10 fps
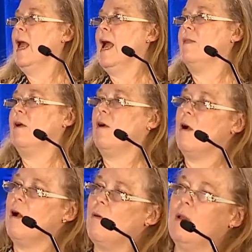And there
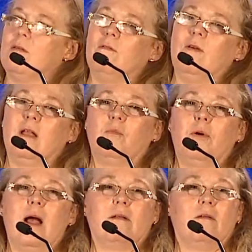are always advanced
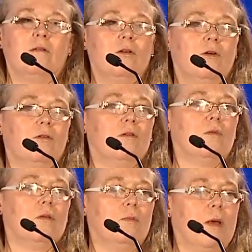practice nurses
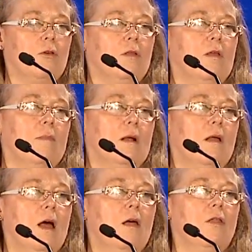with specialty mental
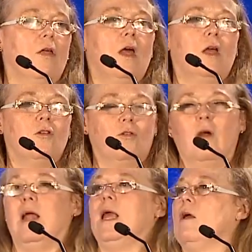health
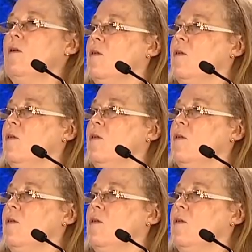training who